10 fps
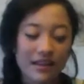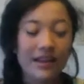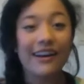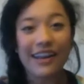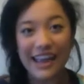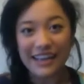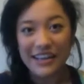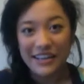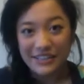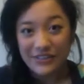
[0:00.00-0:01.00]
Okay,
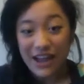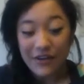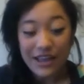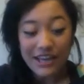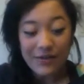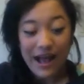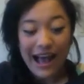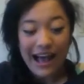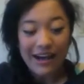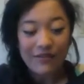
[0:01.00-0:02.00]
so now that you
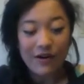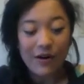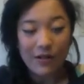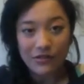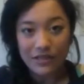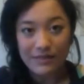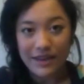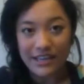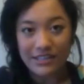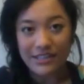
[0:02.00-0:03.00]
have all of these
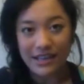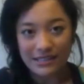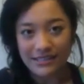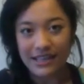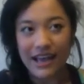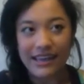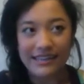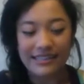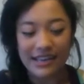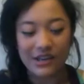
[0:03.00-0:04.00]
pages cut to
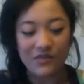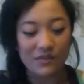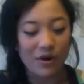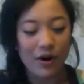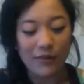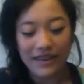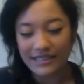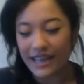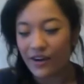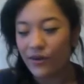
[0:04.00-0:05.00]
size and you have them all
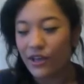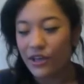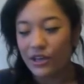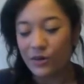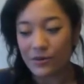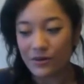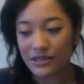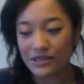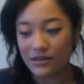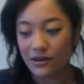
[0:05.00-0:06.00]
picked out, you're going
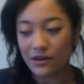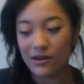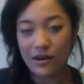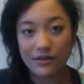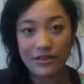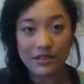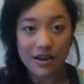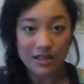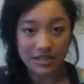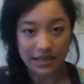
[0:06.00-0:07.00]
to start on the
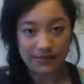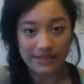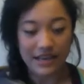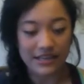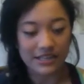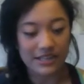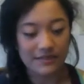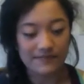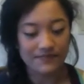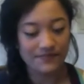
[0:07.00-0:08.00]
Scotch tape
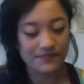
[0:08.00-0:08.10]
section.